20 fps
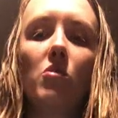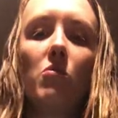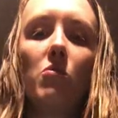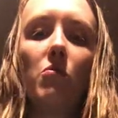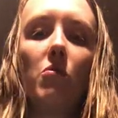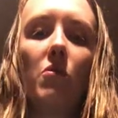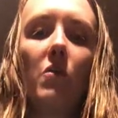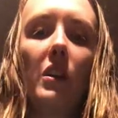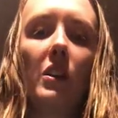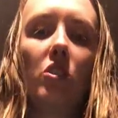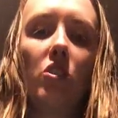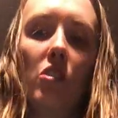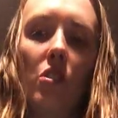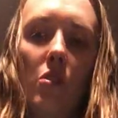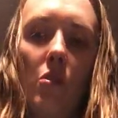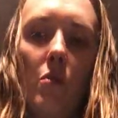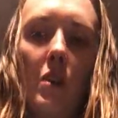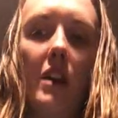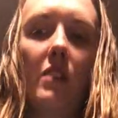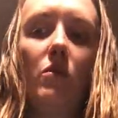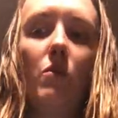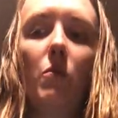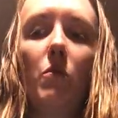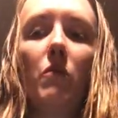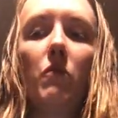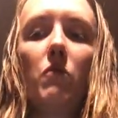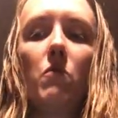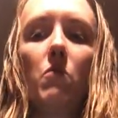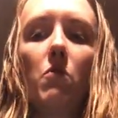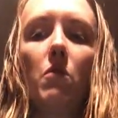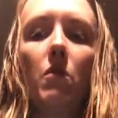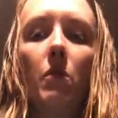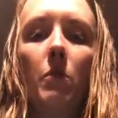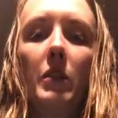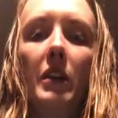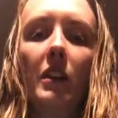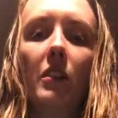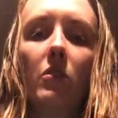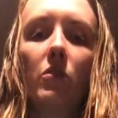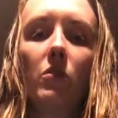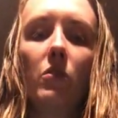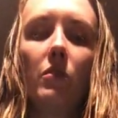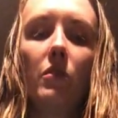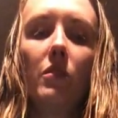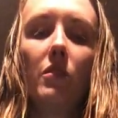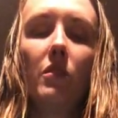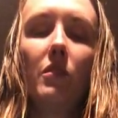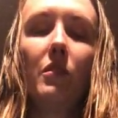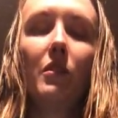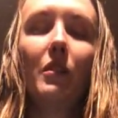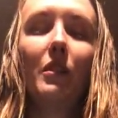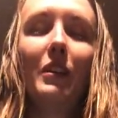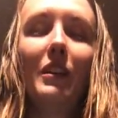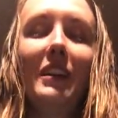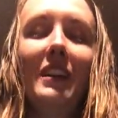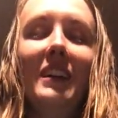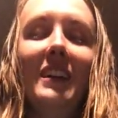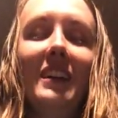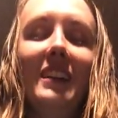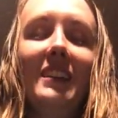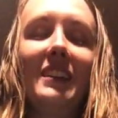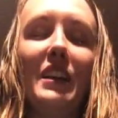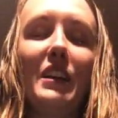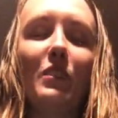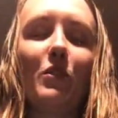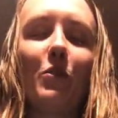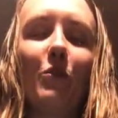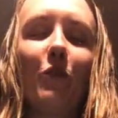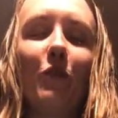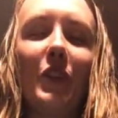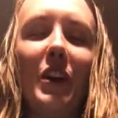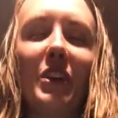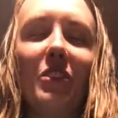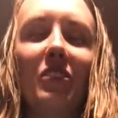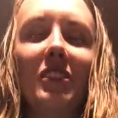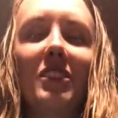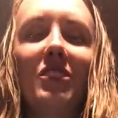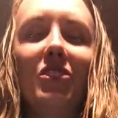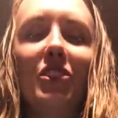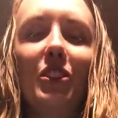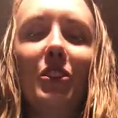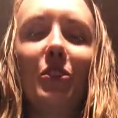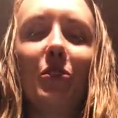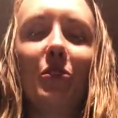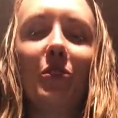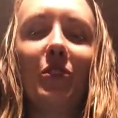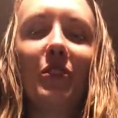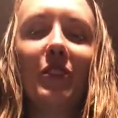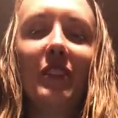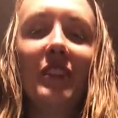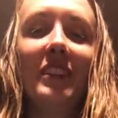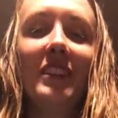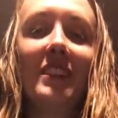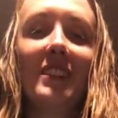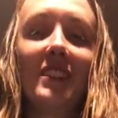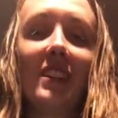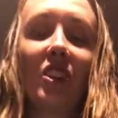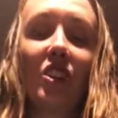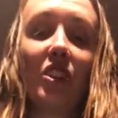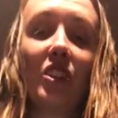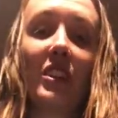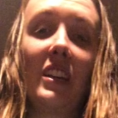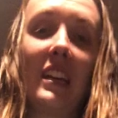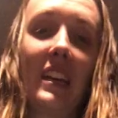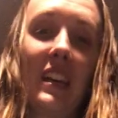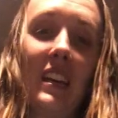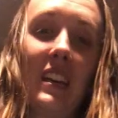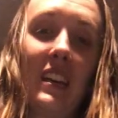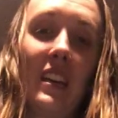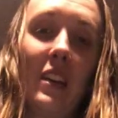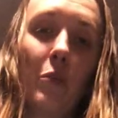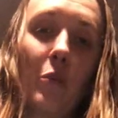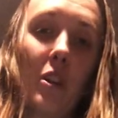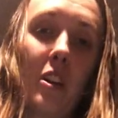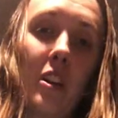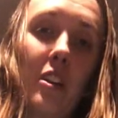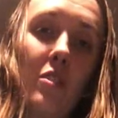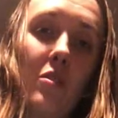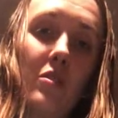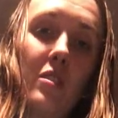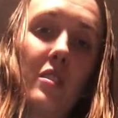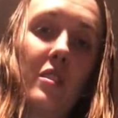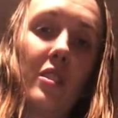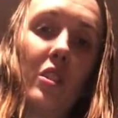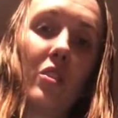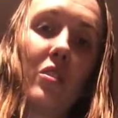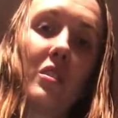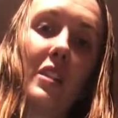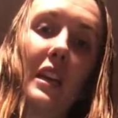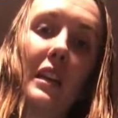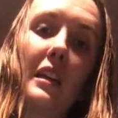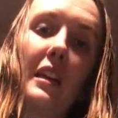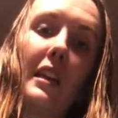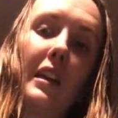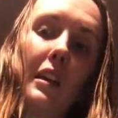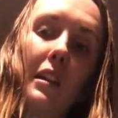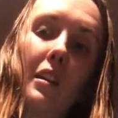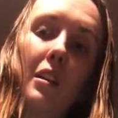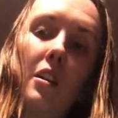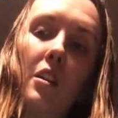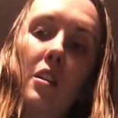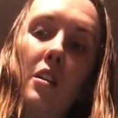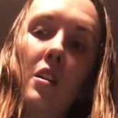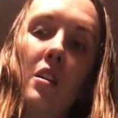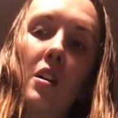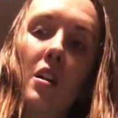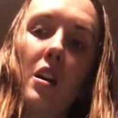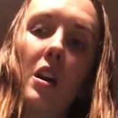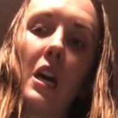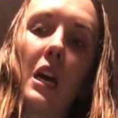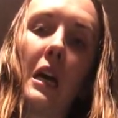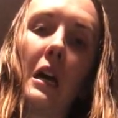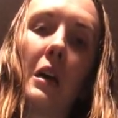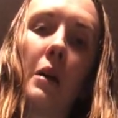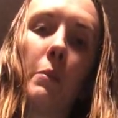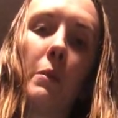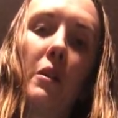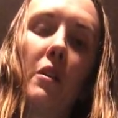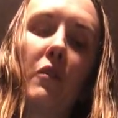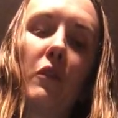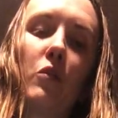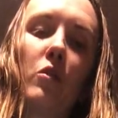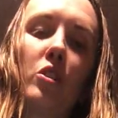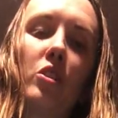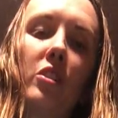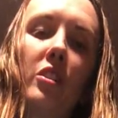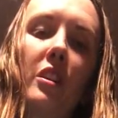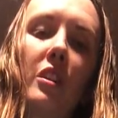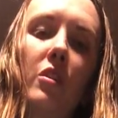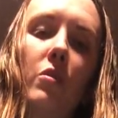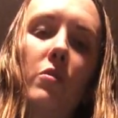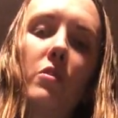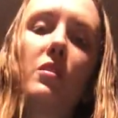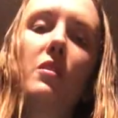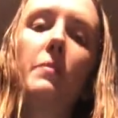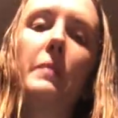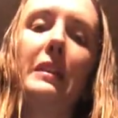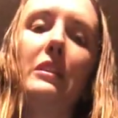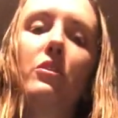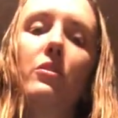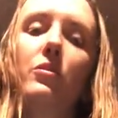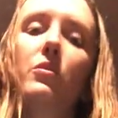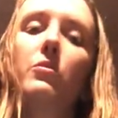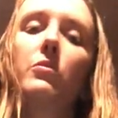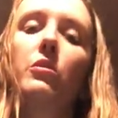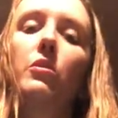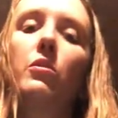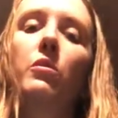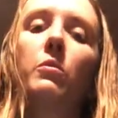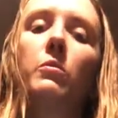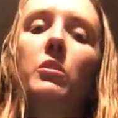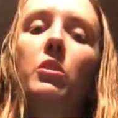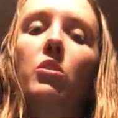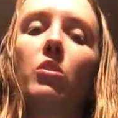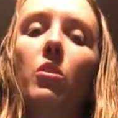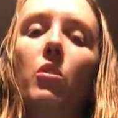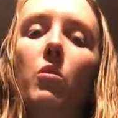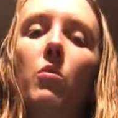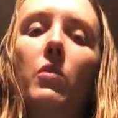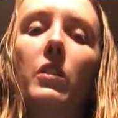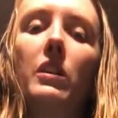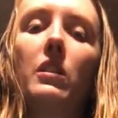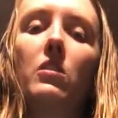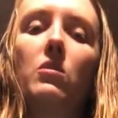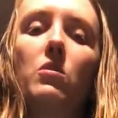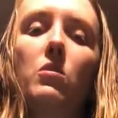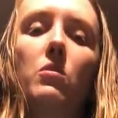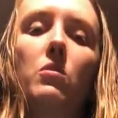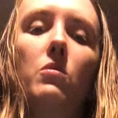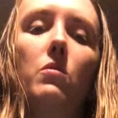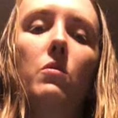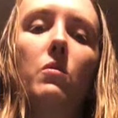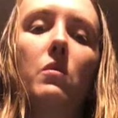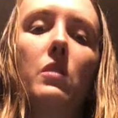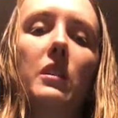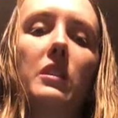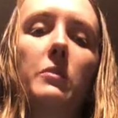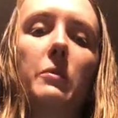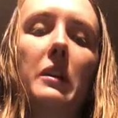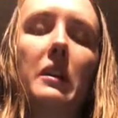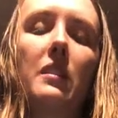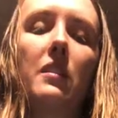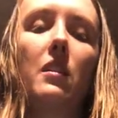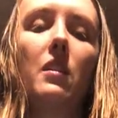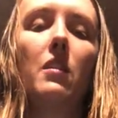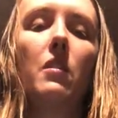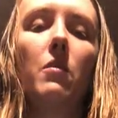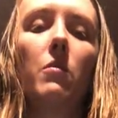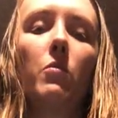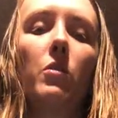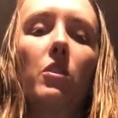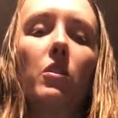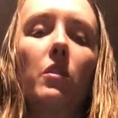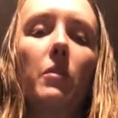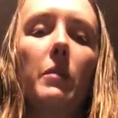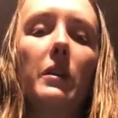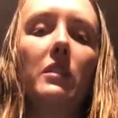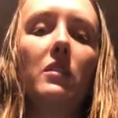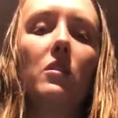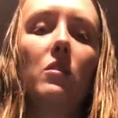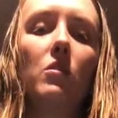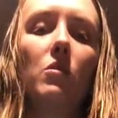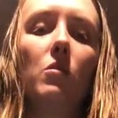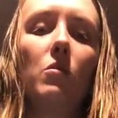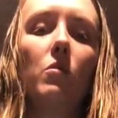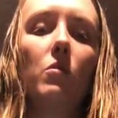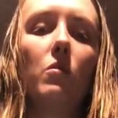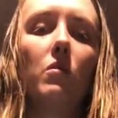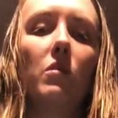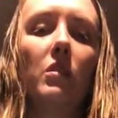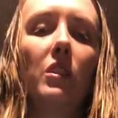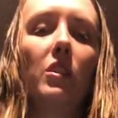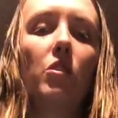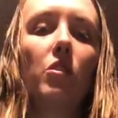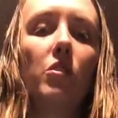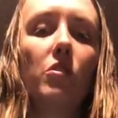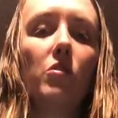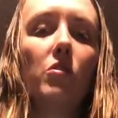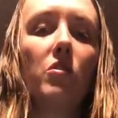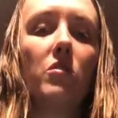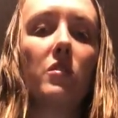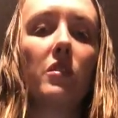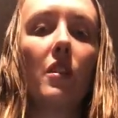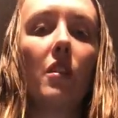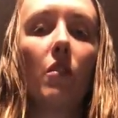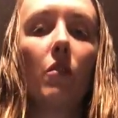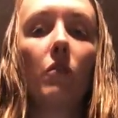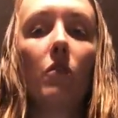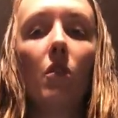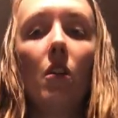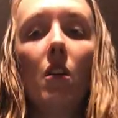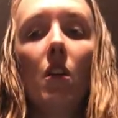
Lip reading: you through and show you how to perform nasopharyngeal suctioning, and we're going to use the sterile technique. Of course, you're going to go into the patient's room, you're going to explain to them what you're about to do, introduce yourself,